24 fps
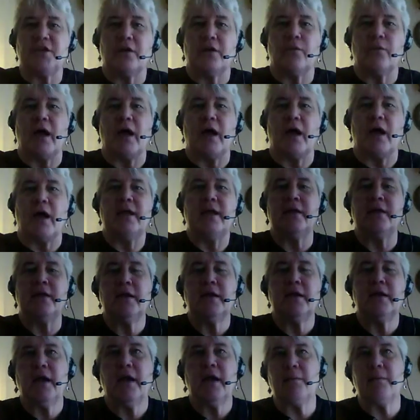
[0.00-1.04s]
it, right?
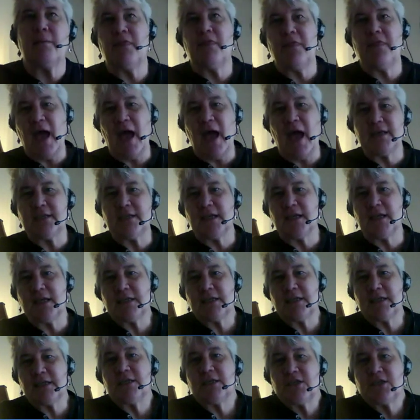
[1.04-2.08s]
I mean,
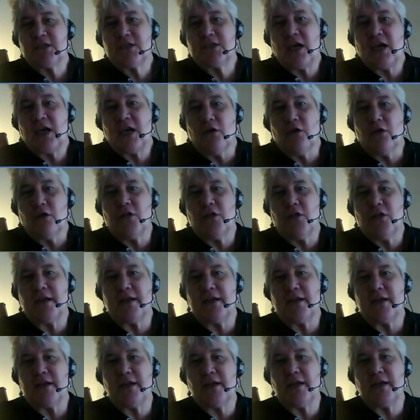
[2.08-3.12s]
it's a skill
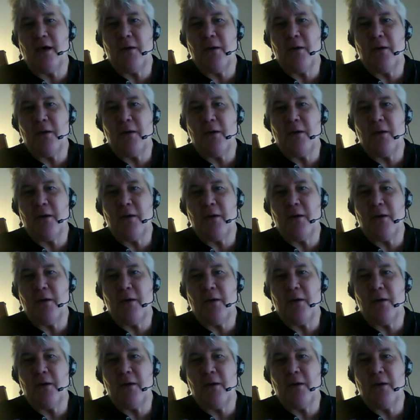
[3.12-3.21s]
that